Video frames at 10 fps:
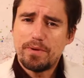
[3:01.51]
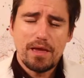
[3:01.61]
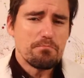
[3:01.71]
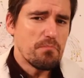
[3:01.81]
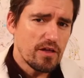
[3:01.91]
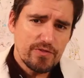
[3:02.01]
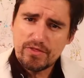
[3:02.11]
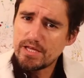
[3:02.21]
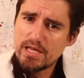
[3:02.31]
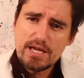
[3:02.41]
pay
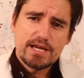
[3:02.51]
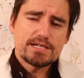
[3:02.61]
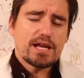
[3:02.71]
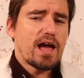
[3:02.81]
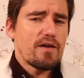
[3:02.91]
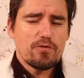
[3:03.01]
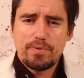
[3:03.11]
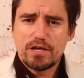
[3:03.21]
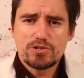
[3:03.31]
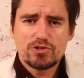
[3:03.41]
monthly to have your
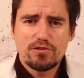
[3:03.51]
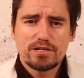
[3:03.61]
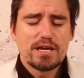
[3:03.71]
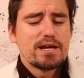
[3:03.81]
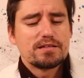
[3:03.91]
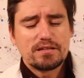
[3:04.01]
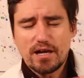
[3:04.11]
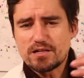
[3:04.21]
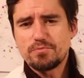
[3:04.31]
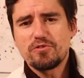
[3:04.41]
pet insurance.
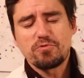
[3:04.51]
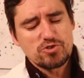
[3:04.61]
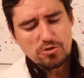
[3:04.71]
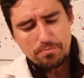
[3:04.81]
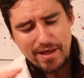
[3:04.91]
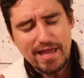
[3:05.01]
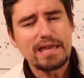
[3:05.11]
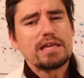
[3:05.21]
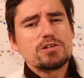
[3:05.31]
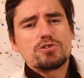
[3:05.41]
Deductibles, what you
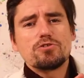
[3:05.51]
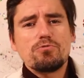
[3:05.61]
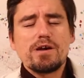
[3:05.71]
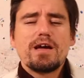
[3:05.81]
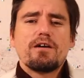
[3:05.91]
pay into.